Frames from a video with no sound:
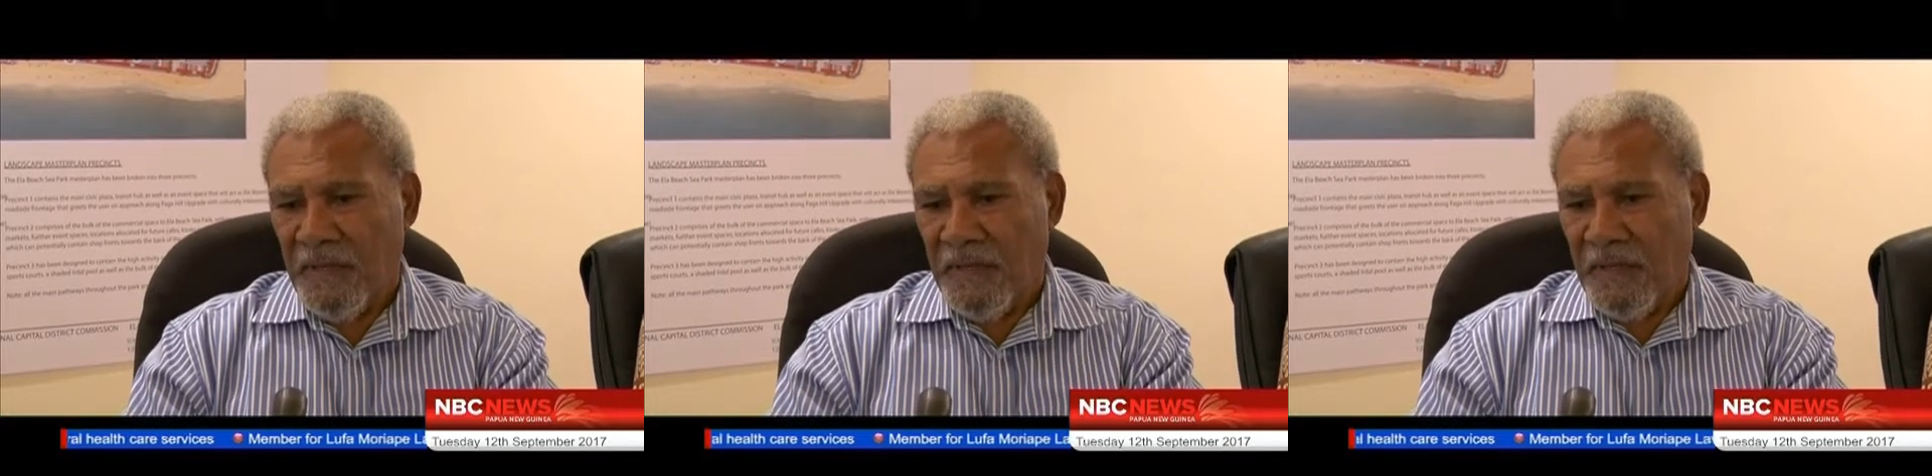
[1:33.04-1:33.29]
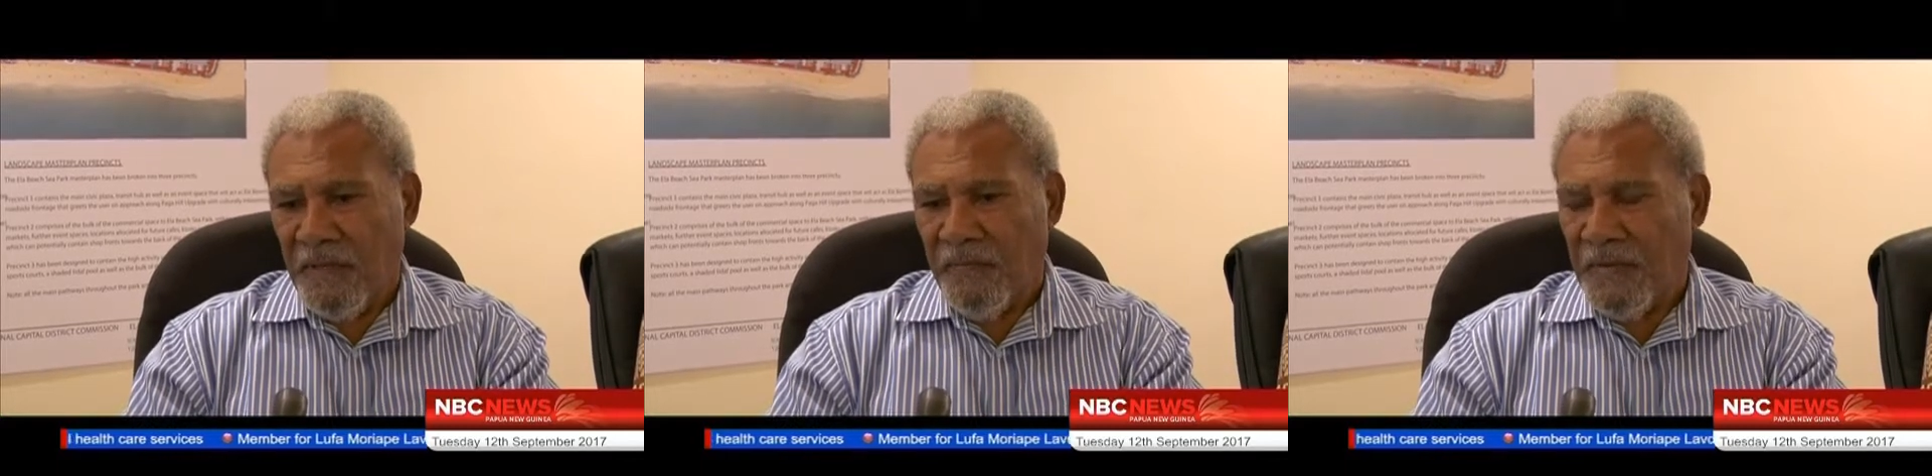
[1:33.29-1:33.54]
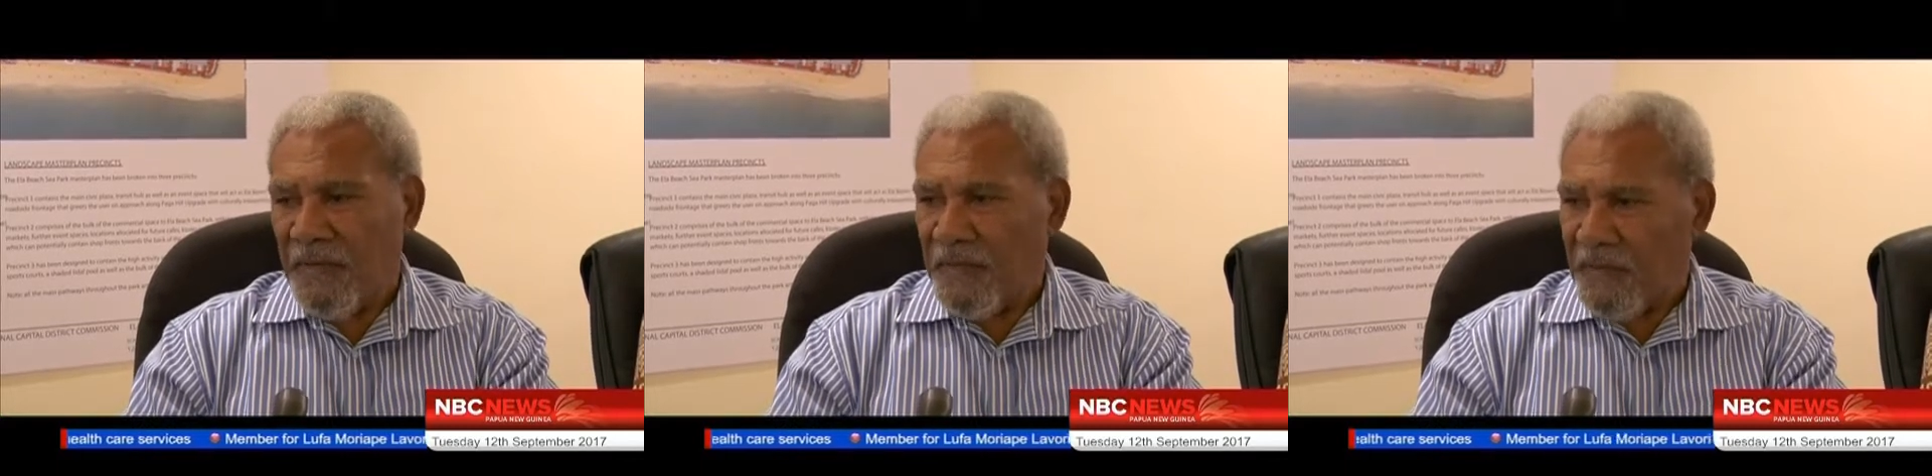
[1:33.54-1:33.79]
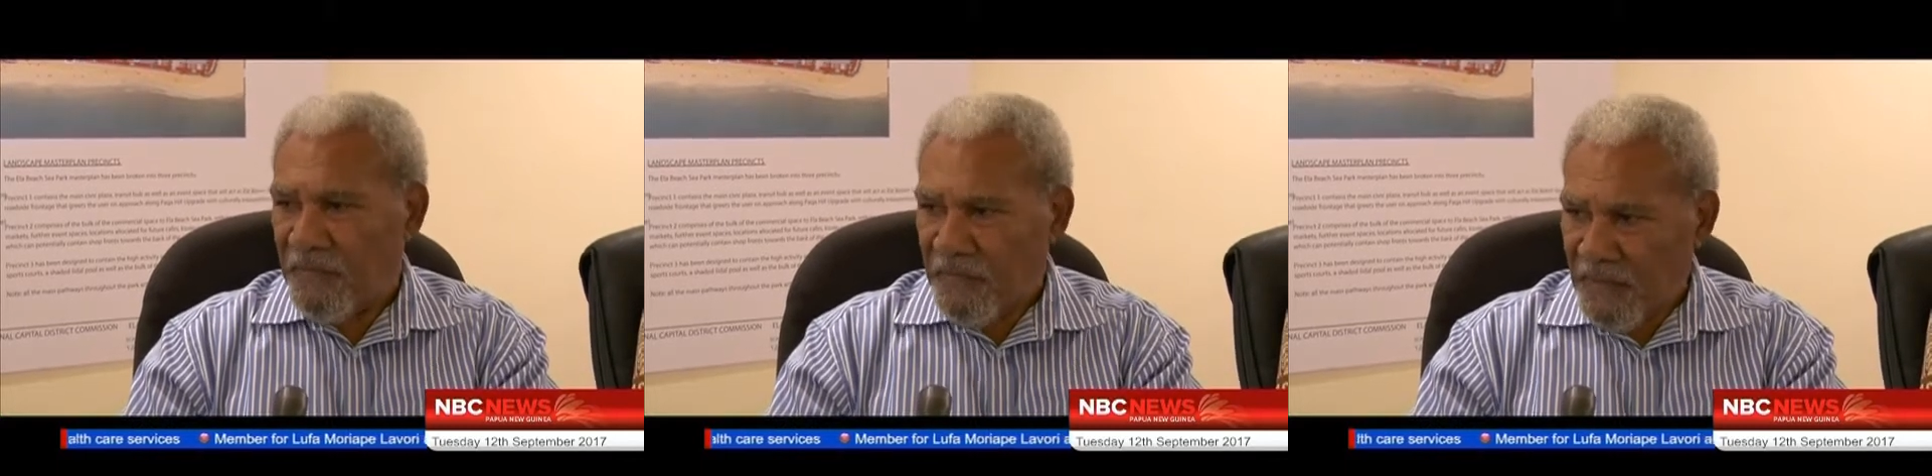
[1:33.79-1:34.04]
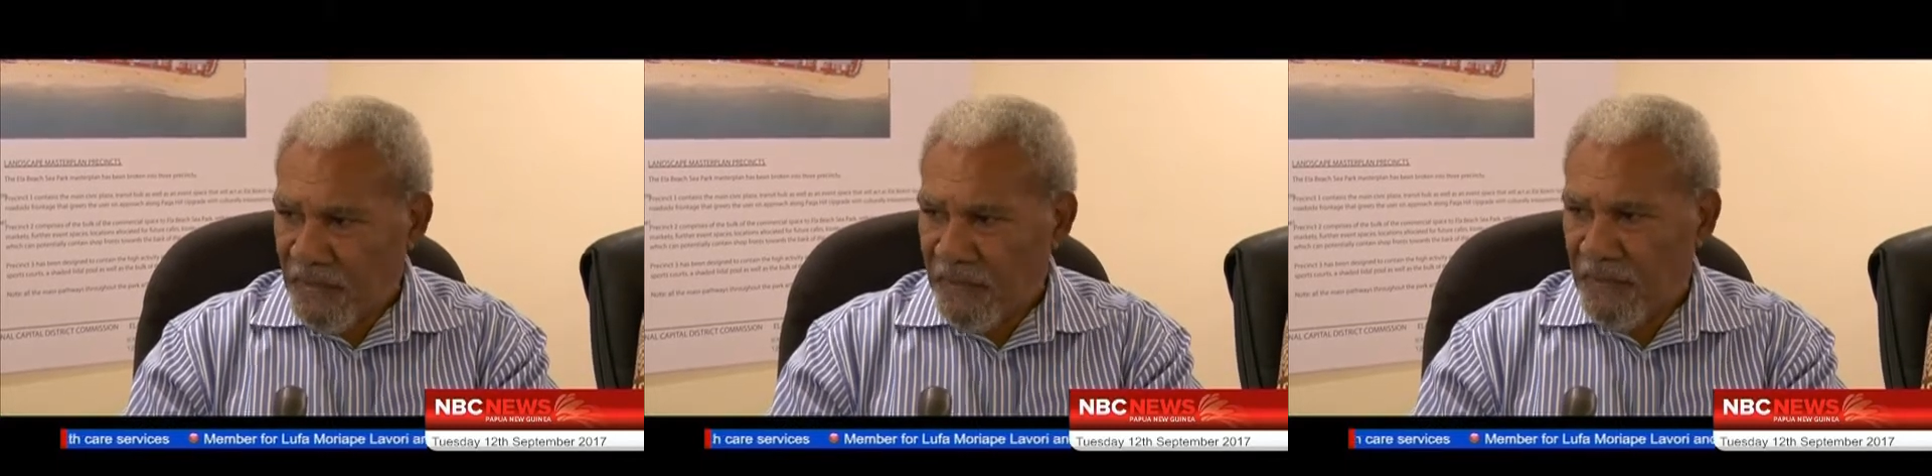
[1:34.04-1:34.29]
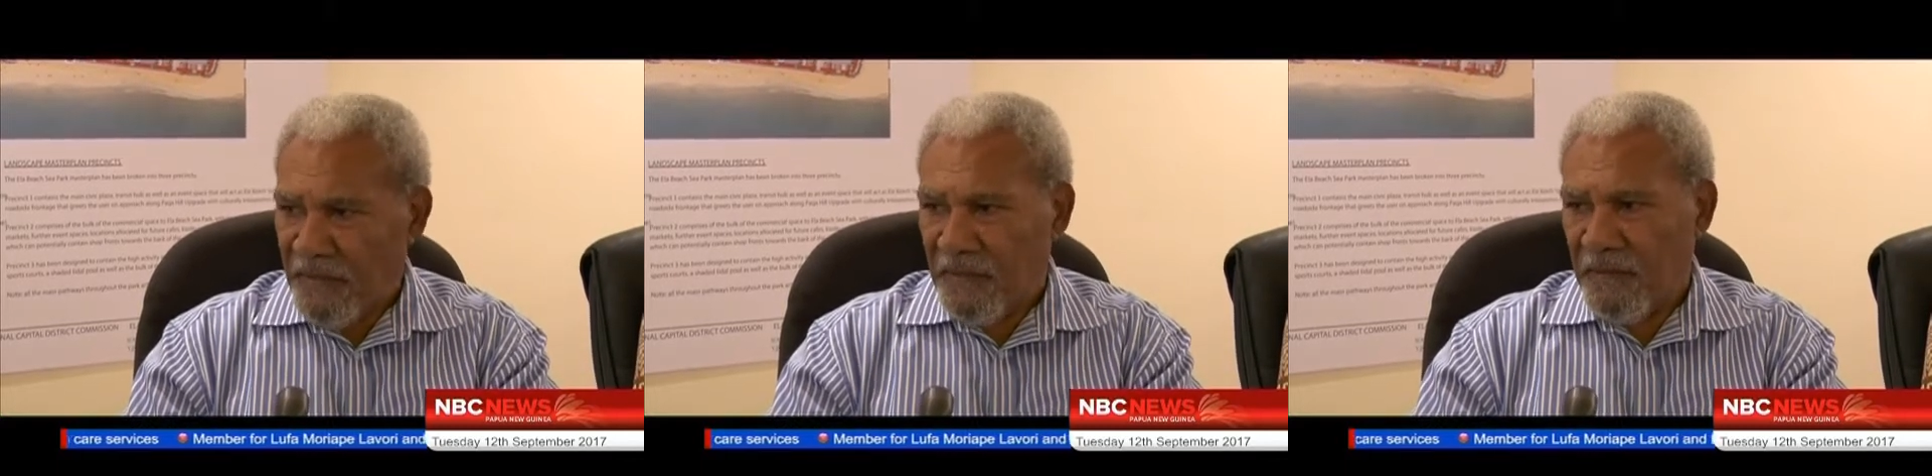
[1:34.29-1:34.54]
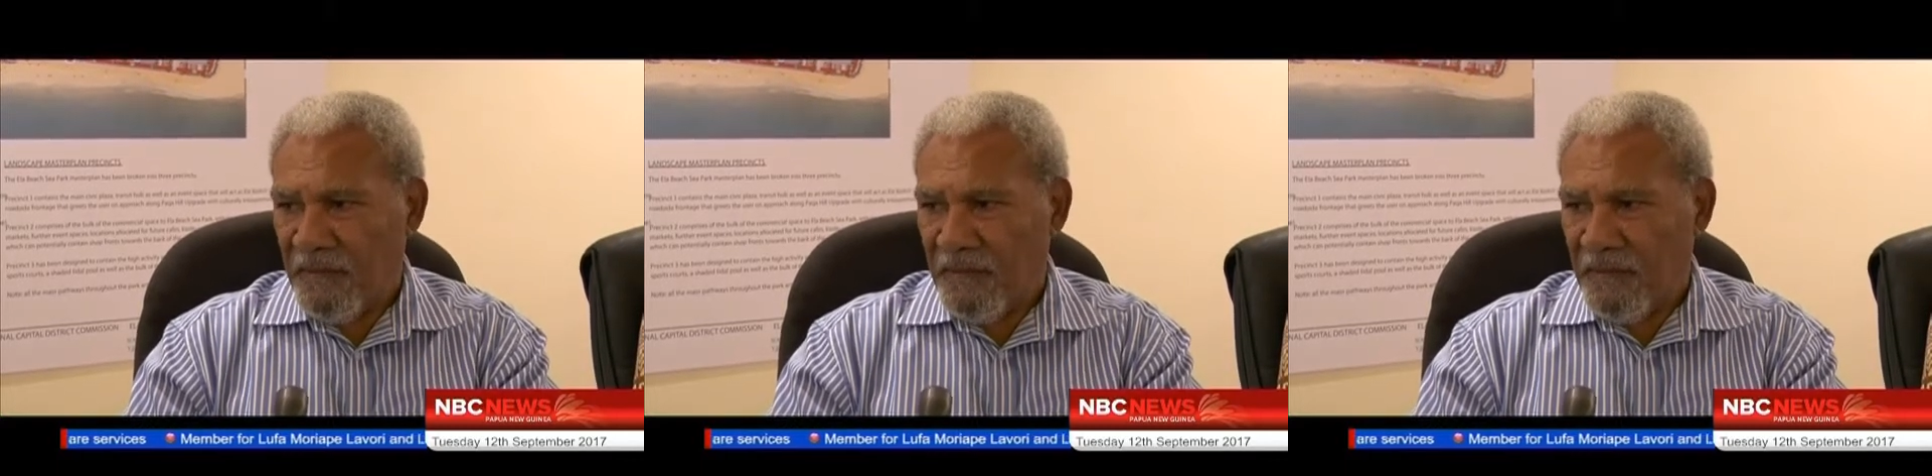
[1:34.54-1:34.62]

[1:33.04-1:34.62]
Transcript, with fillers: have interfered